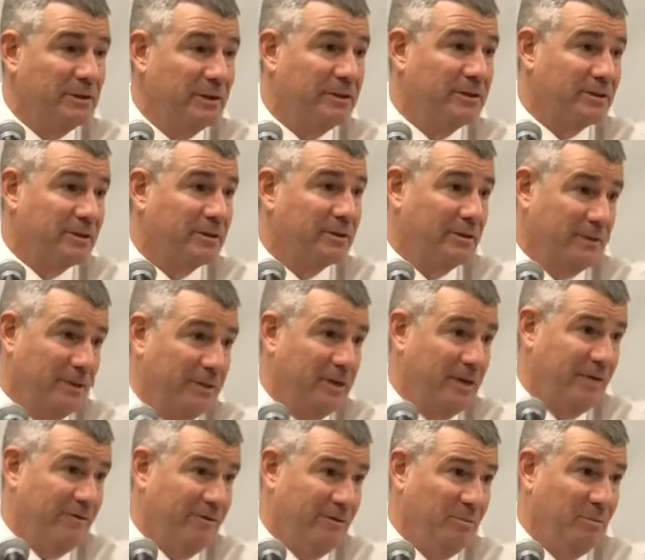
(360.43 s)
it took a good
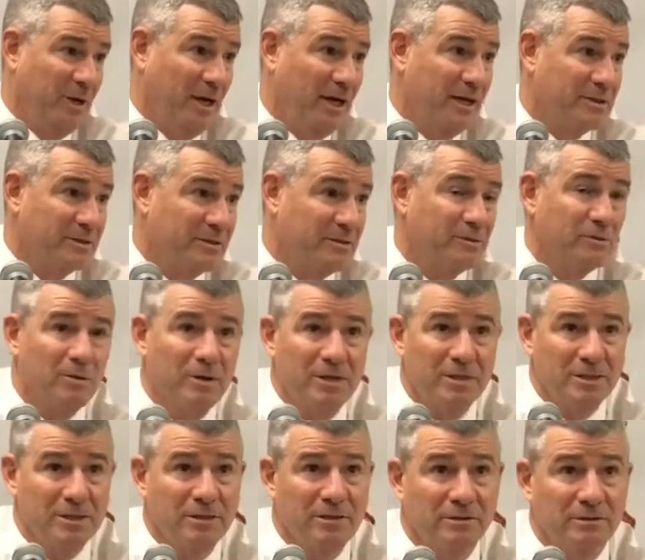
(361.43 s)
effort by us, no
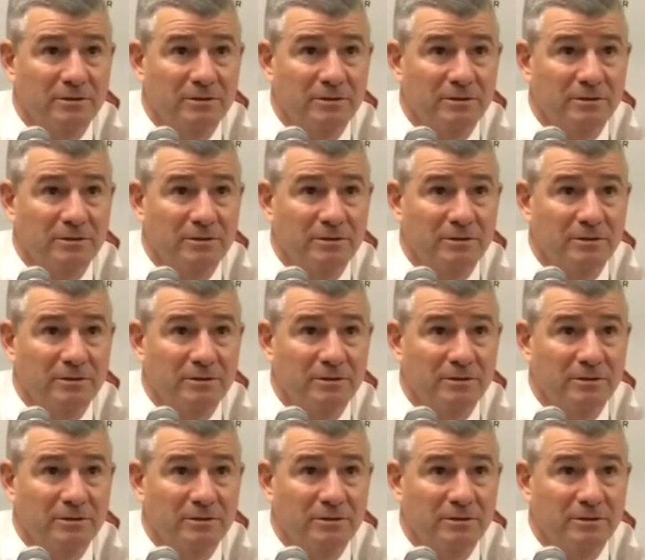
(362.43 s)
question.